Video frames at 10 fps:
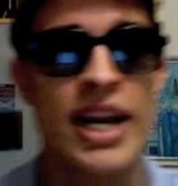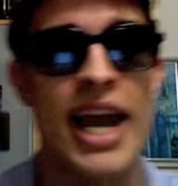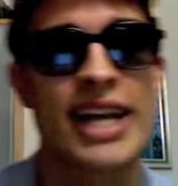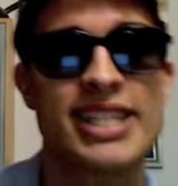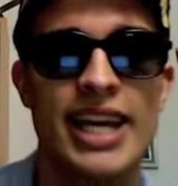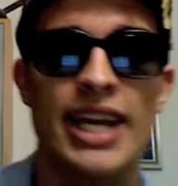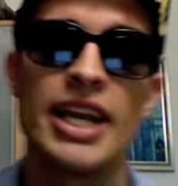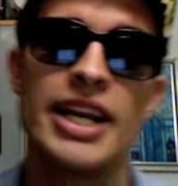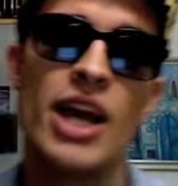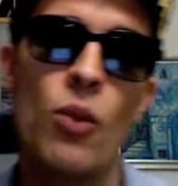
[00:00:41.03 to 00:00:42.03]
Next thing
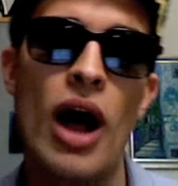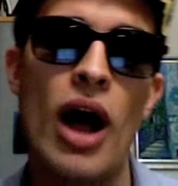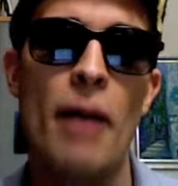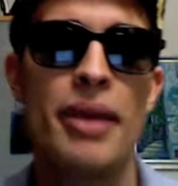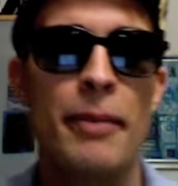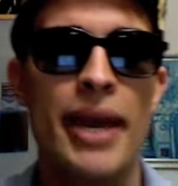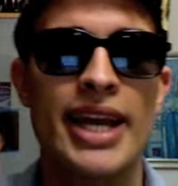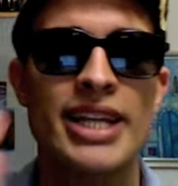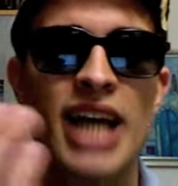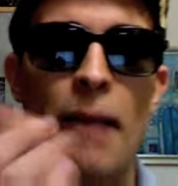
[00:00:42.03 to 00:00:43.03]
you know, I'll be
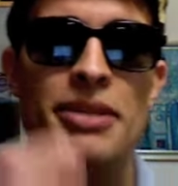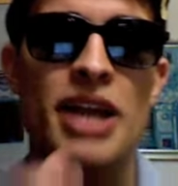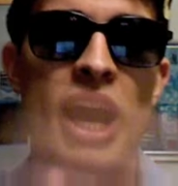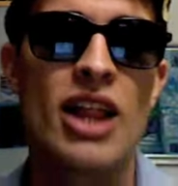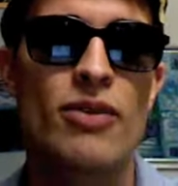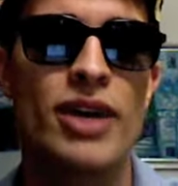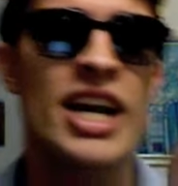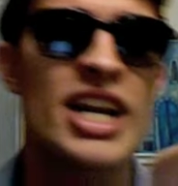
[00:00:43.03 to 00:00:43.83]
making top dollar'in'.